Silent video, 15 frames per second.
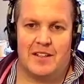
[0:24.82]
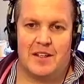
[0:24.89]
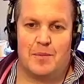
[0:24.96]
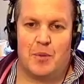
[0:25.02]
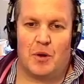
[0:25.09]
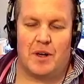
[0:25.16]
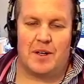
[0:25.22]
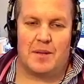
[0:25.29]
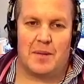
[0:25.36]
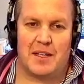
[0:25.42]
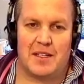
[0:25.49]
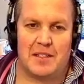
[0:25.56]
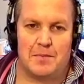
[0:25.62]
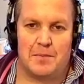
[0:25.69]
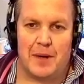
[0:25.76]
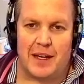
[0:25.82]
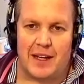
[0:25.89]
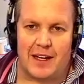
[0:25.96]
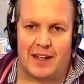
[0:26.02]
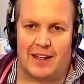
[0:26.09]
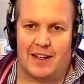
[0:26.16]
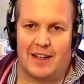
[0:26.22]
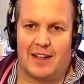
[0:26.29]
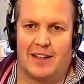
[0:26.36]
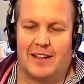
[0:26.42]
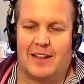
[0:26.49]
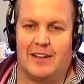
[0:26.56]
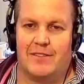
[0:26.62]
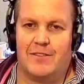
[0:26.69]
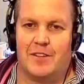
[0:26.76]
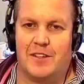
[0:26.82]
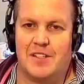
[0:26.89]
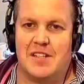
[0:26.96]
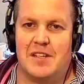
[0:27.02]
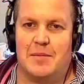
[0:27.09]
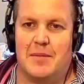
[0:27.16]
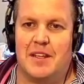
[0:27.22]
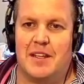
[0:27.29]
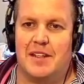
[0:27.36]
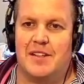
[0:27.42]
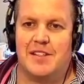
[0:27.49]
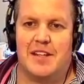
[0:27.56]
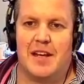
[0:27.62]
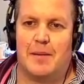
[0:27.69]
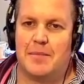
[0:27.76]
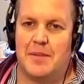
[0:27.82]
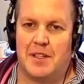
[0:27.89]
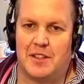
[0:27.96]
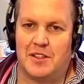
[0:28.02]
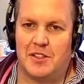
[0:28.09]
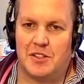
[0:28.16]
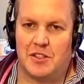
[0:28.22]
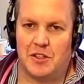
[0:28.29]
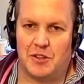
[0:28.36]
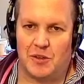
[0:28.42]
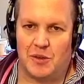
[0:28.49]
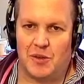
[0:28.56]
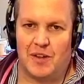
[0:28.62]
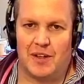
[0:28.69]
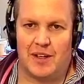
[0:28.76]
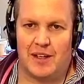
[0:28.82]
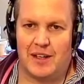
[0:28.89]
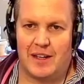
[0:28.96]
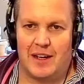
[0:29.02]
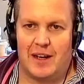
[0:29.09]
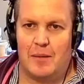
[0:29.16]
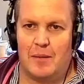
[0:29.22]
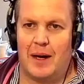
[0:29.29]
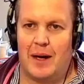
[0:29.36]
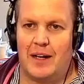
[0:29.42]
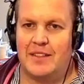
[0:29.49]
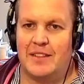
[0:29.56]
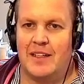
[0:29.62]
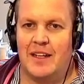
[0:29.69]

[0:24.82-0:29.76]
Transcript: So Paul had been speaking in 1 Timothy chapter 2 about